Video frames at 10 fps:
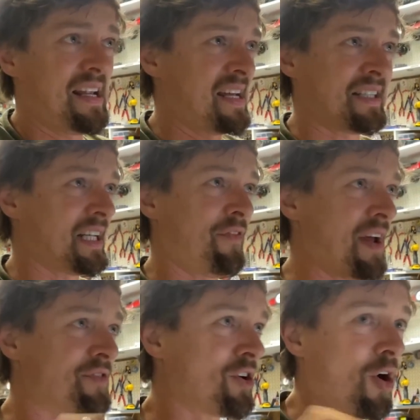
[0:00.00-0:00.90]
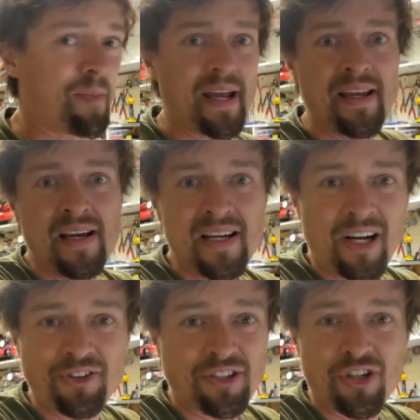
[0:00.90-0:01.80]
said they've left the hobby
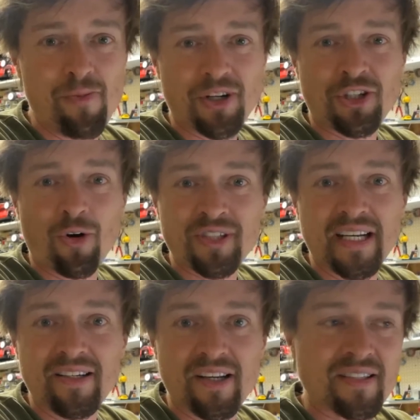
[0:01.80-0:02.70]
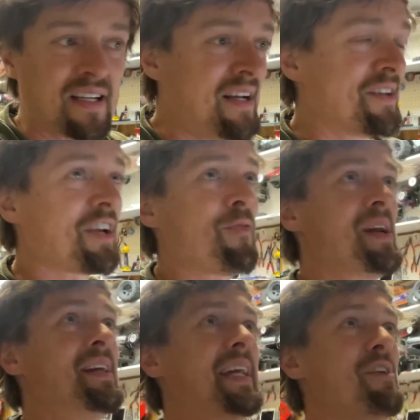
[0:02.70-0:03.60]
because there's too much toxicness. So if we
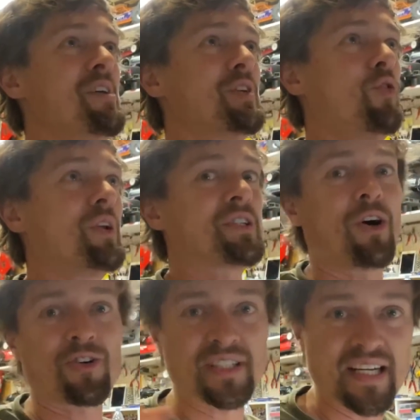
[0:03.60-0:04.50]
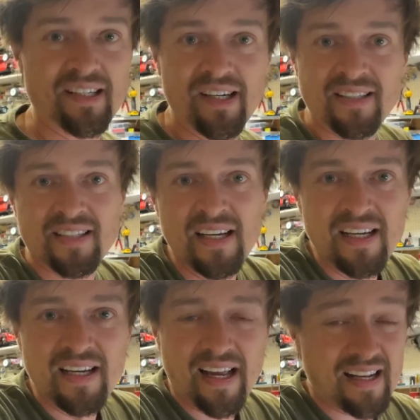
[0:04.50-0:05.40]
can get rid of all this toxicness,
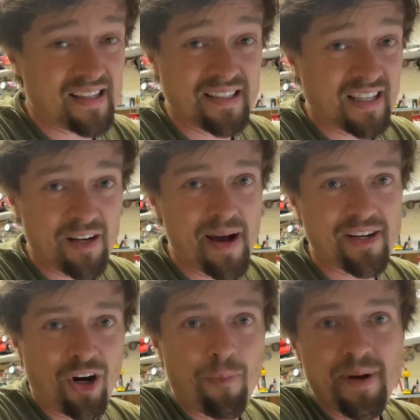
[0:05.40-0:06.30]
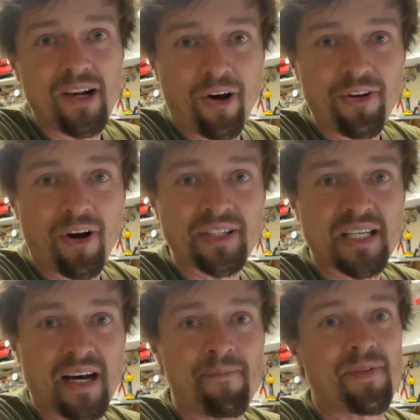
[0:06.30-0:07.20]
it's going to make the hobby a lot
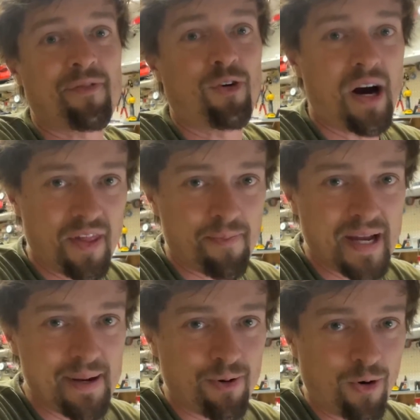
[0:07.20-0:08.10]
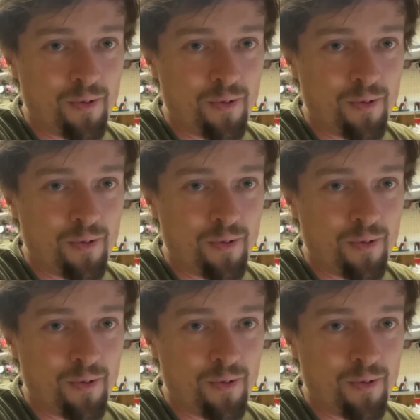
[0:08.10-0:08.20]
nicer for other people.